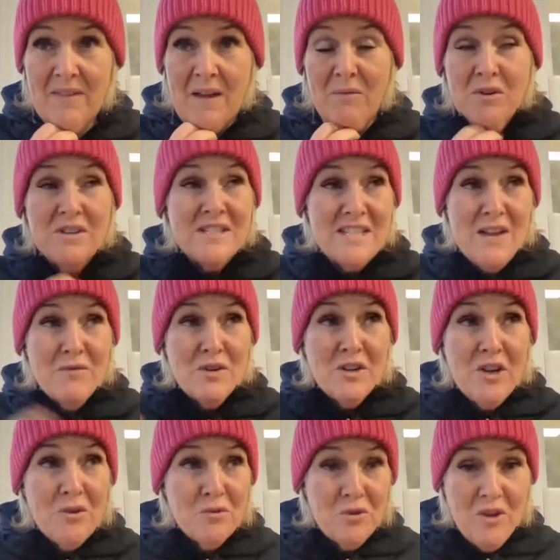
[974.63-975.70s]
I'm going to see if I
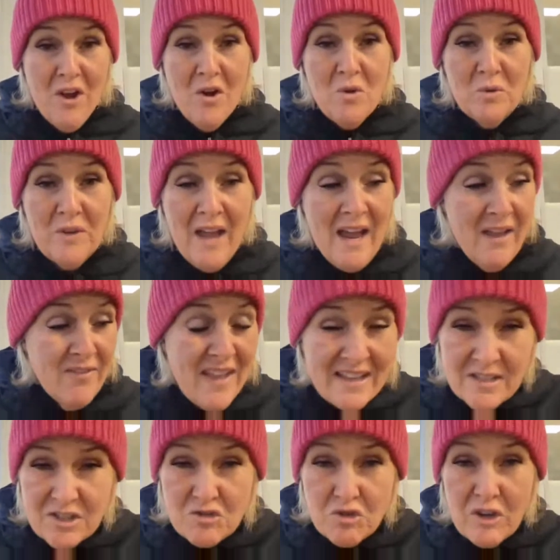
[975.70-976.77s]
can go through the whole night, and
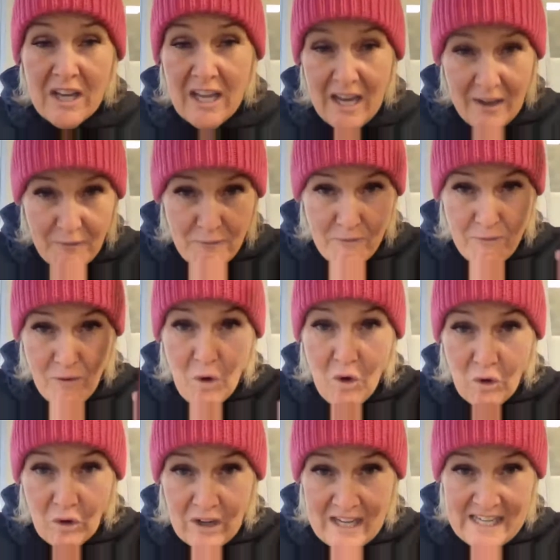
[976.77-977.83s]
that's drinking
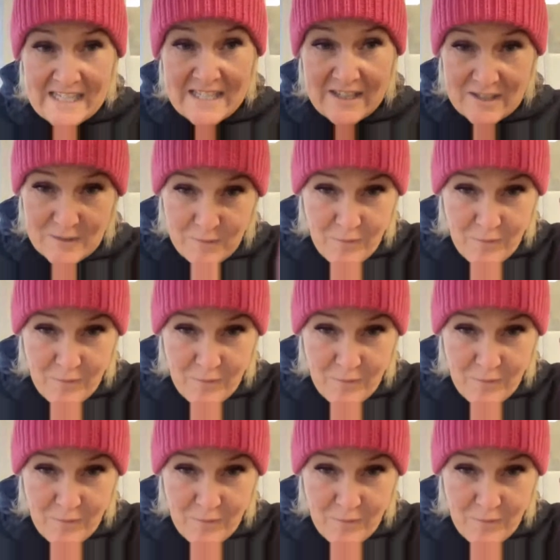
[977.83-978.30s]
4 litres,